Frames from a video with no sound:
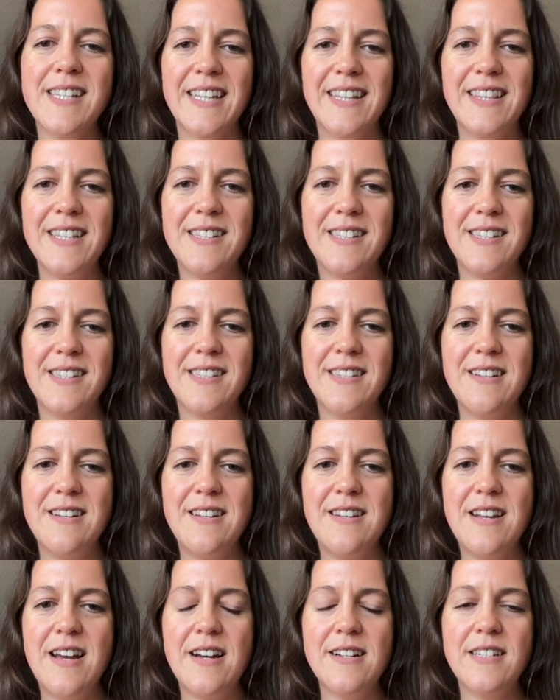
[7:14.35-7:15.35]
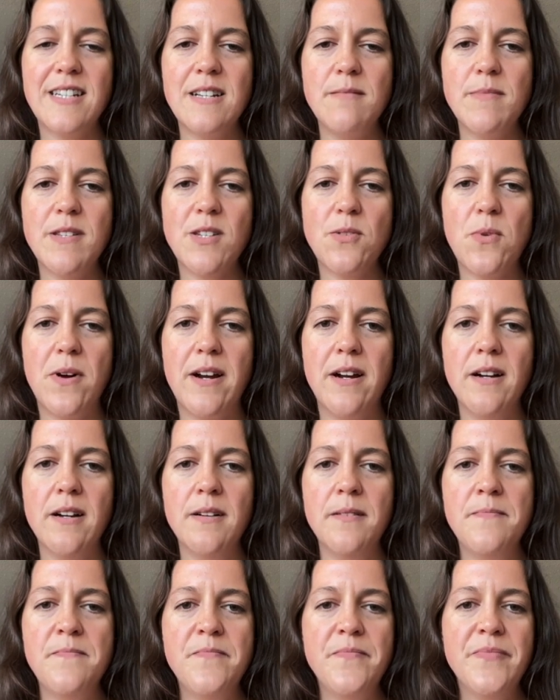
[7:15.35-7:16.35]
like this is not Times Square.
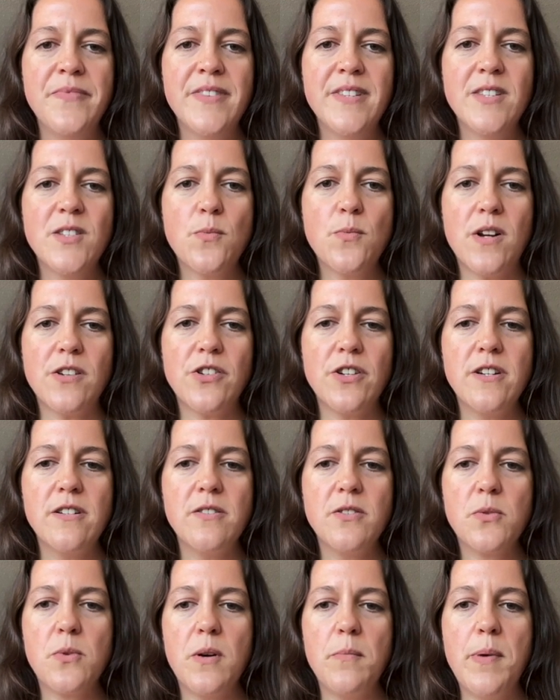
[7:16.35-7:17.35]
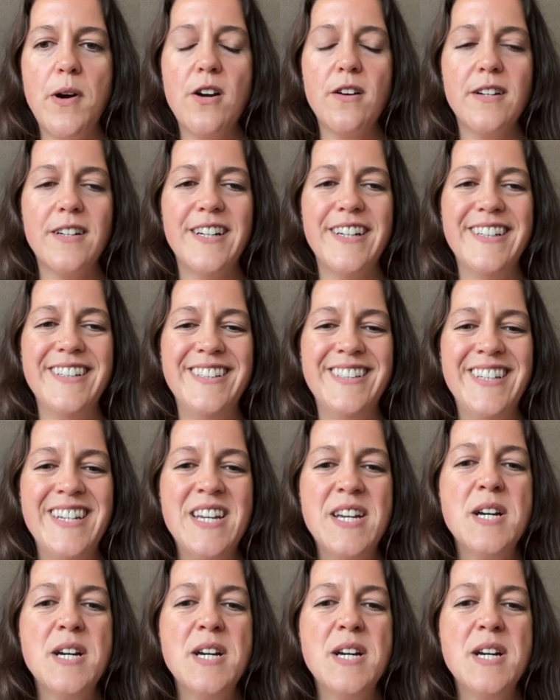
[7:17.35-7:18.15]
It's Washington Square Park.